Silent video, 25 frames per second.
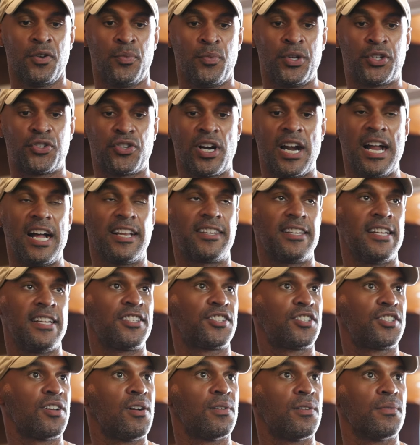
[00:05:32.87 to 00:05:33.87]
We try not to
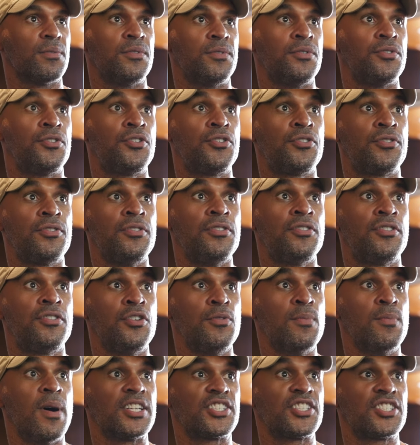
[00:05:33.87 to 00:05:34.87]
install
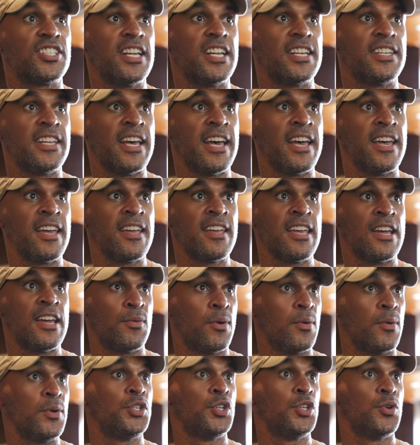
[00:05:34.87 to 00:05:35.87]
too much in a day, and
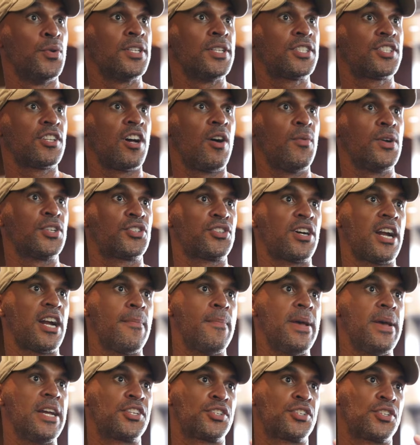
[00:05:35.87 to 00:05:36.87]
when we do install, we try
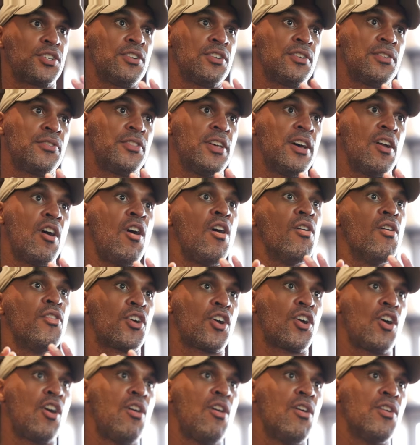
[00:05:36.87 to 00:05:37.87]
to make sure that all the
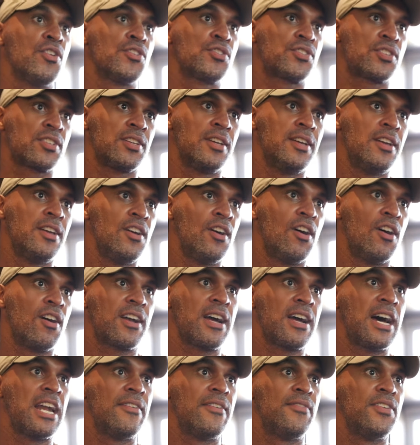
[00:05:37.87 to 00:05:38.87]
calls are
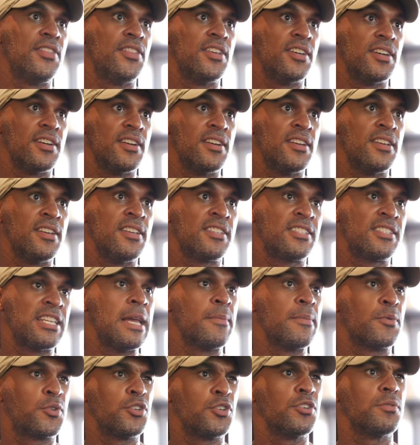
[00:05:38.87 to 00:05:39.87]
kind of in the
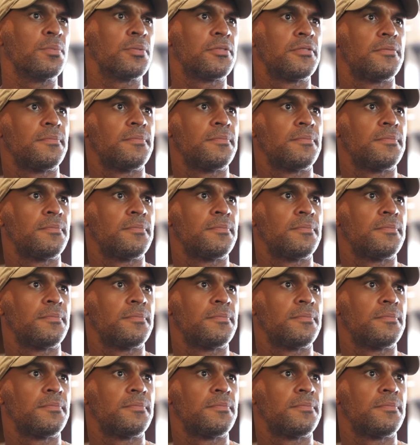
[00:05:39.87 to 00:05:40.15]
same group.